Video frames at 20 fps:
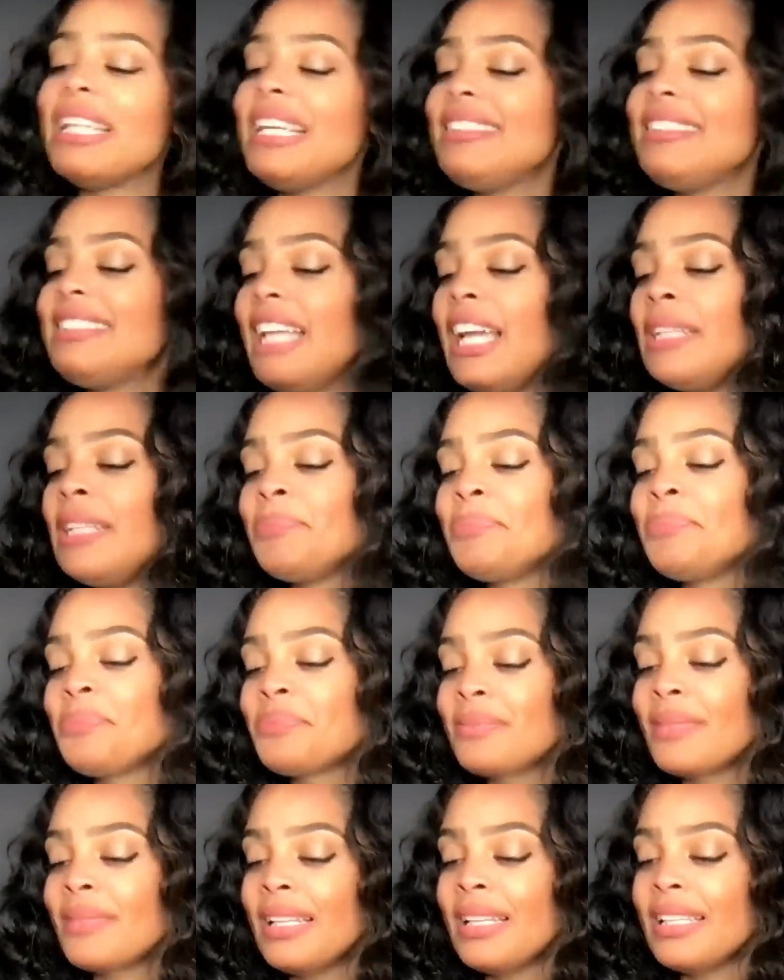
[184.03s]
said,
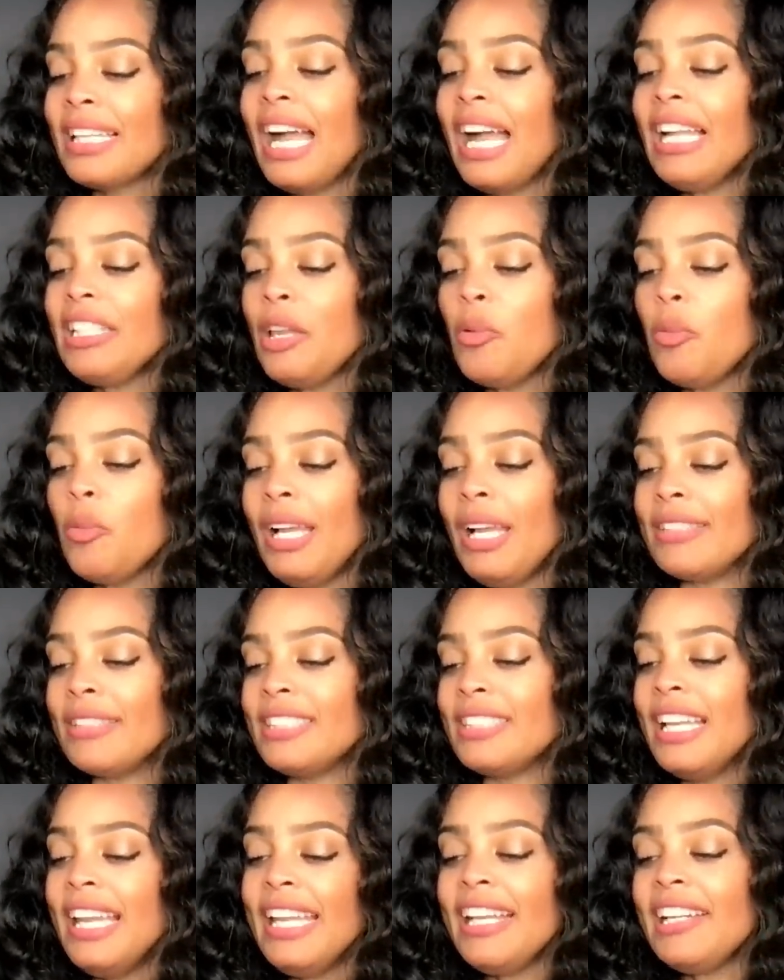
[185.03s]
Kanye
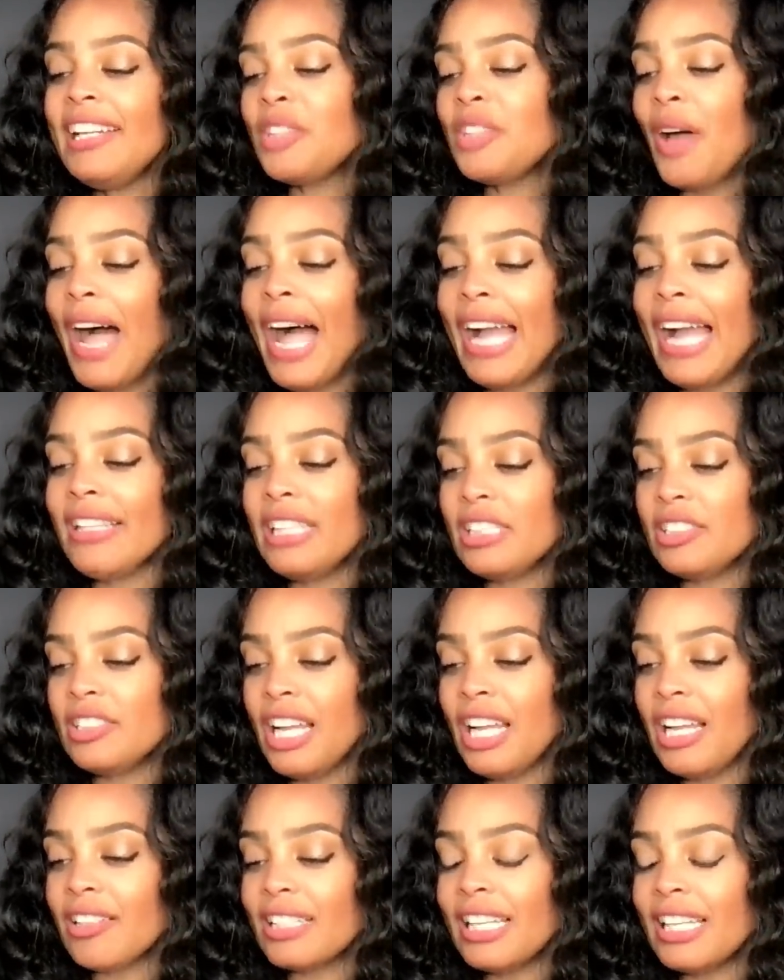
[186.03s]
West, here's how I think
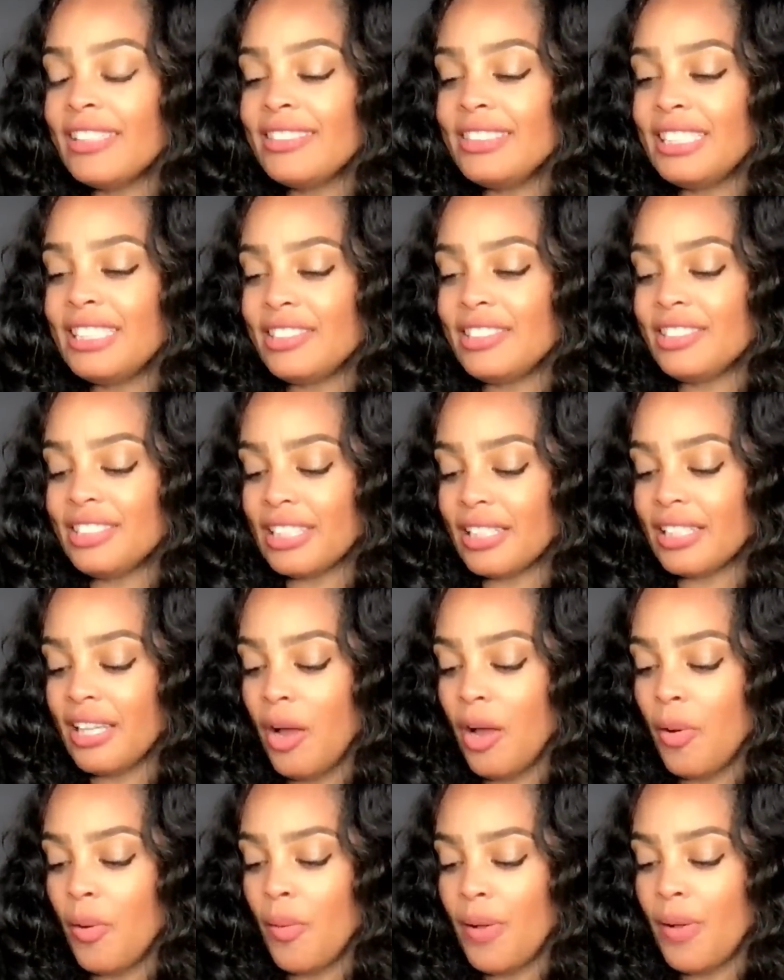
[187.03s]
child custody should
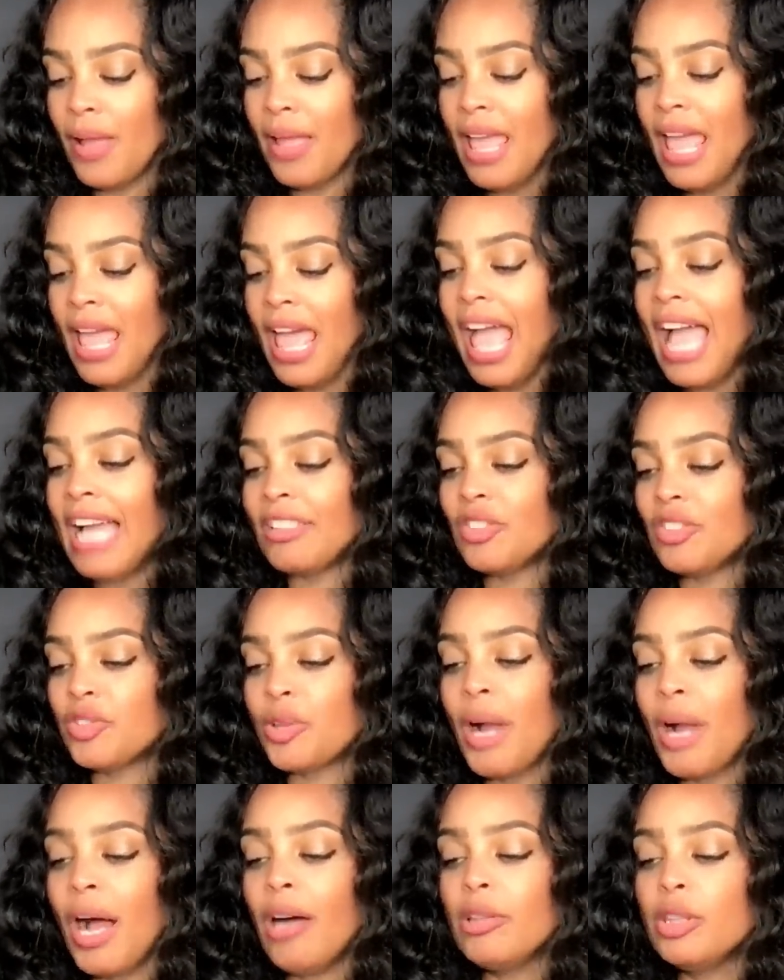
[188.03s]
go. As
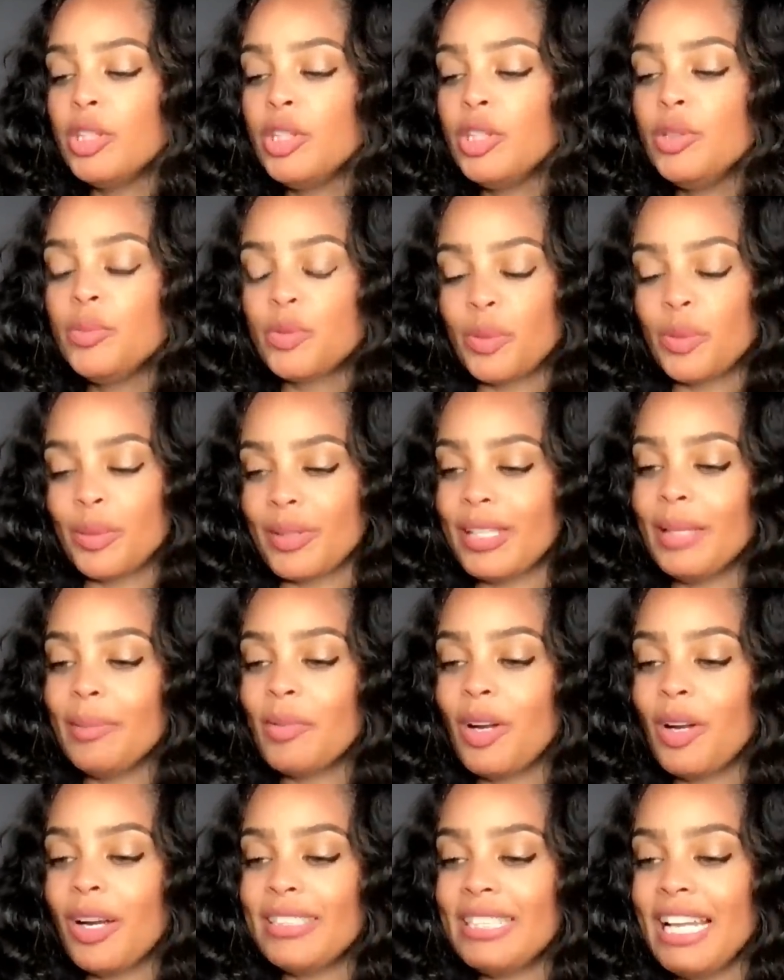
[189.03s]
trial looms with
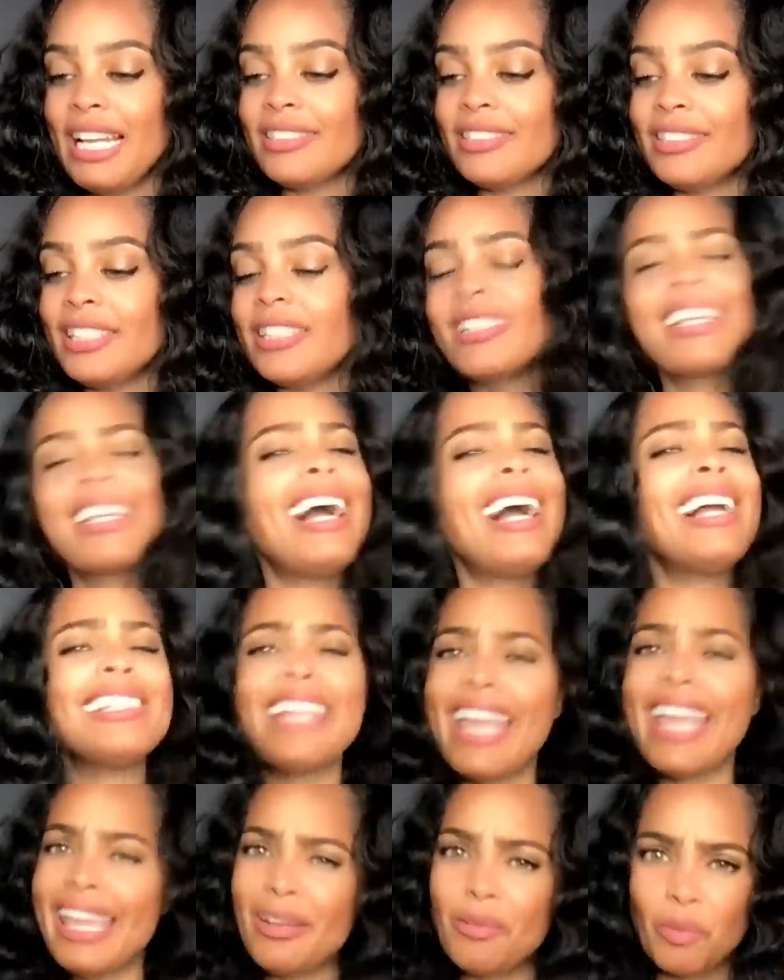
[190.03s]
Kim Kardashian,
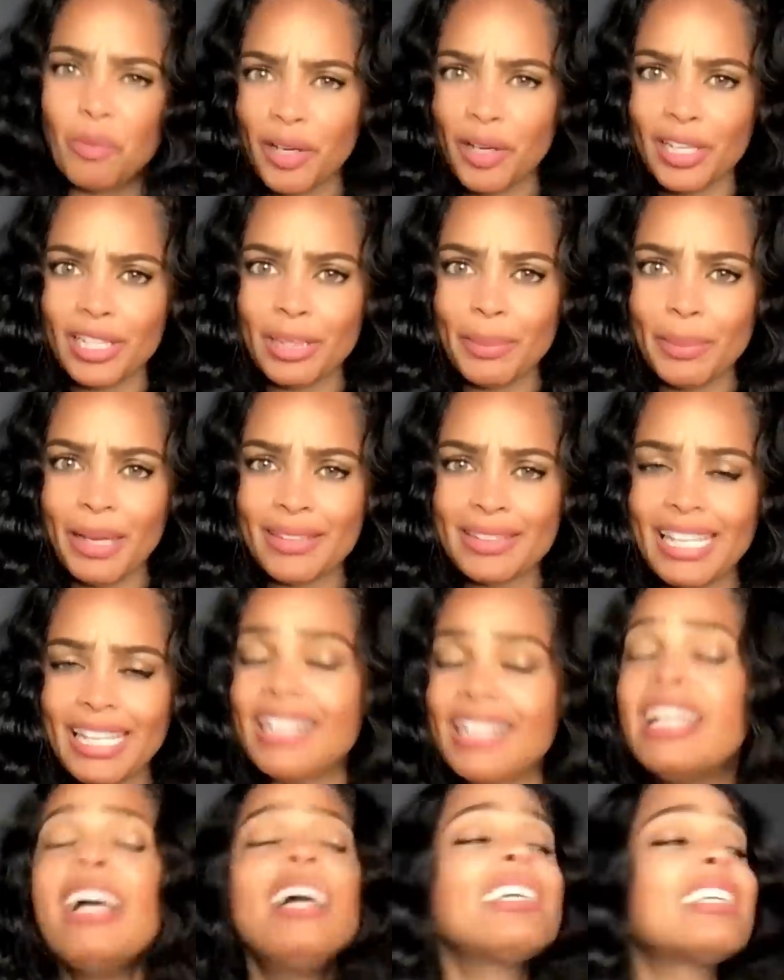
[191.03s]
Kanye ain't worried about
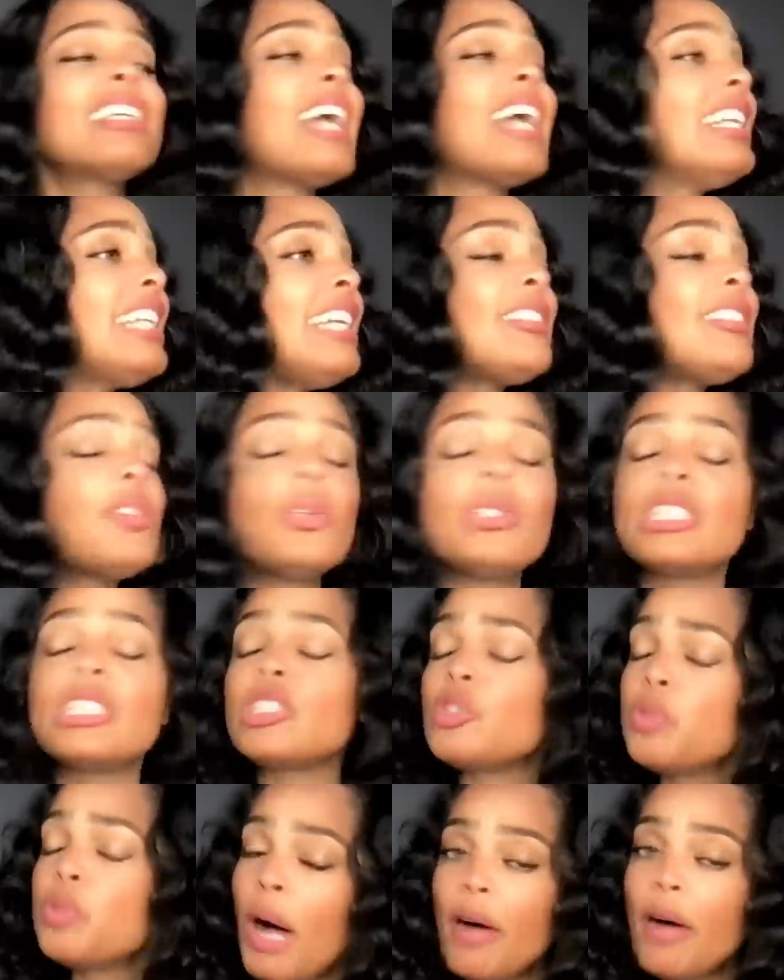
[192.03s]
that. Kanye is on
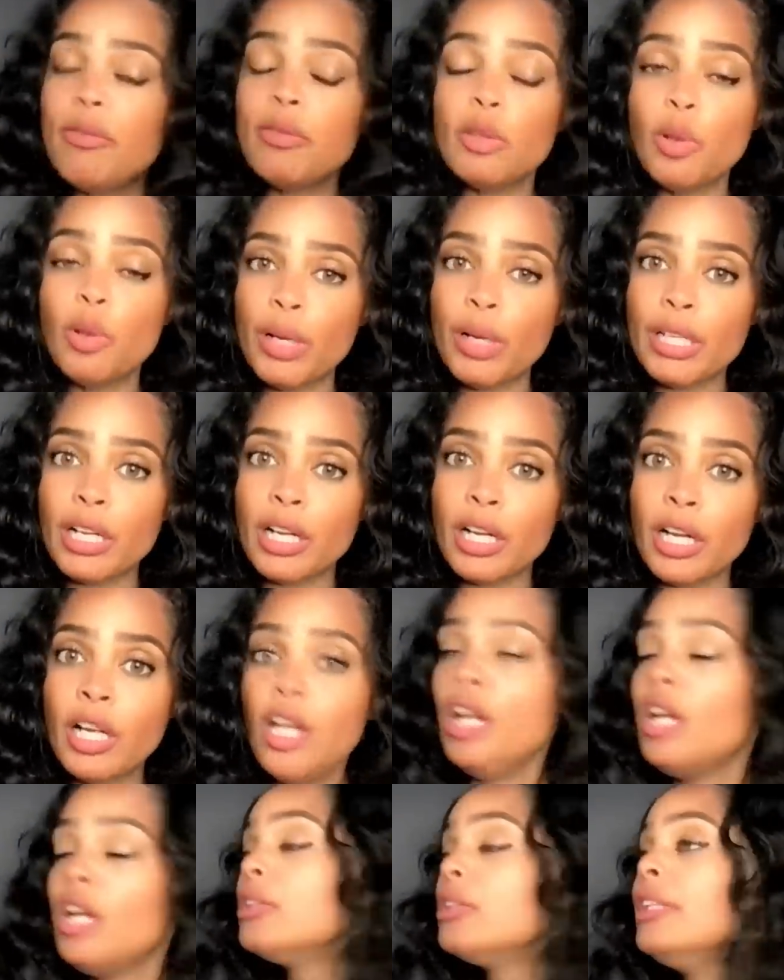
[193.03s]
his 12th
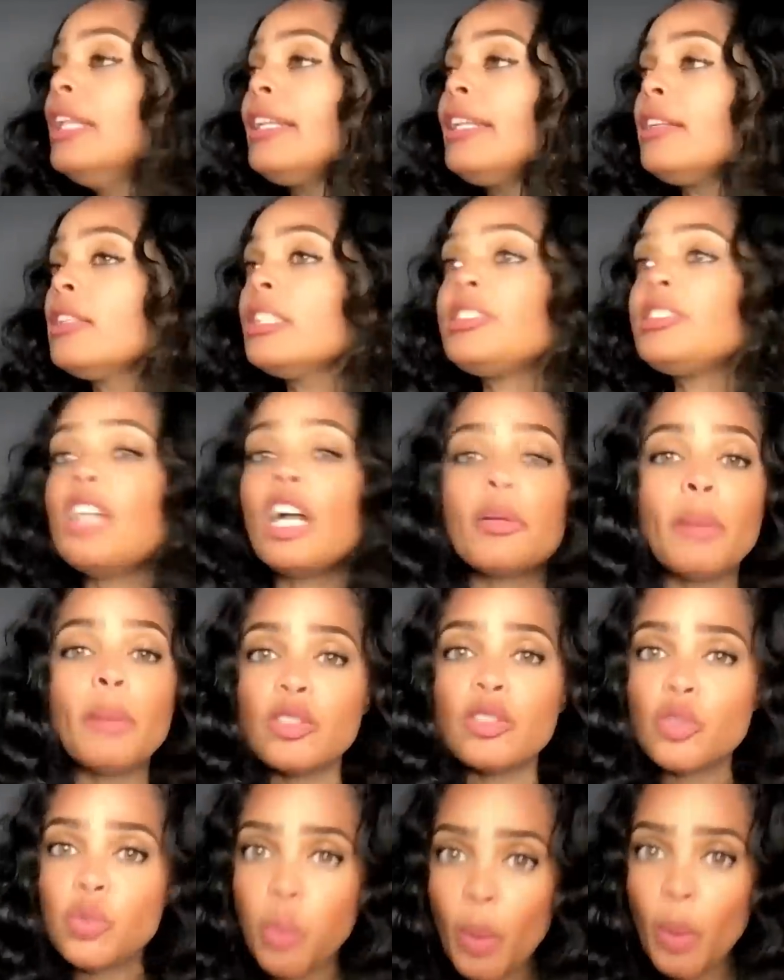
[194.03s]
lawyer, literally talking
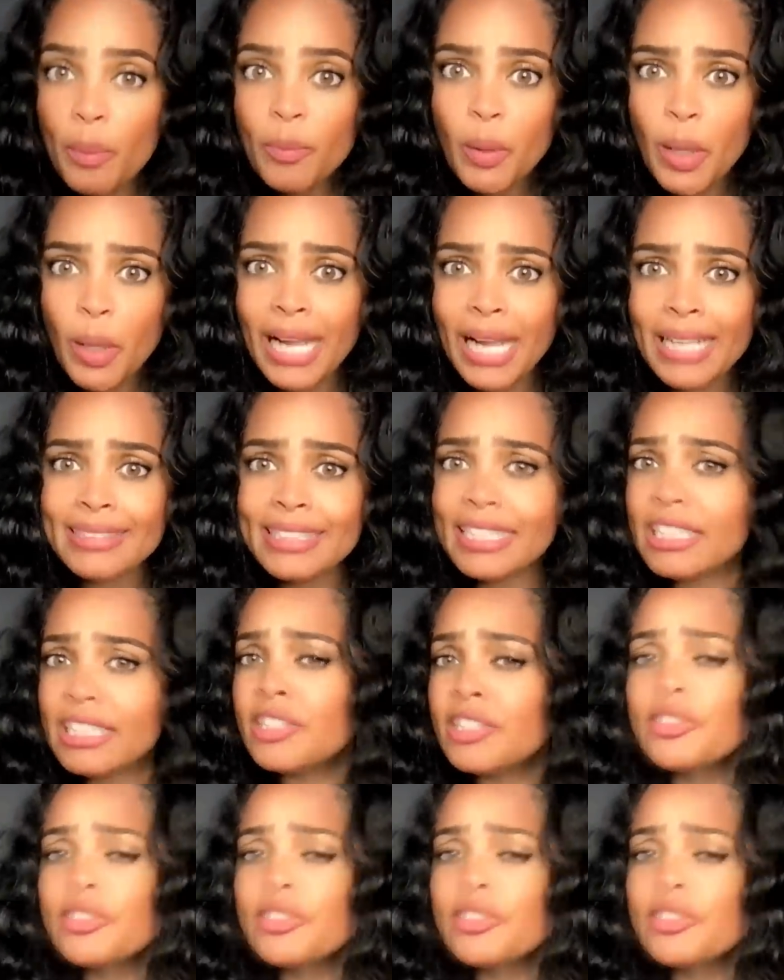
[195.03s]
about swimwear ideas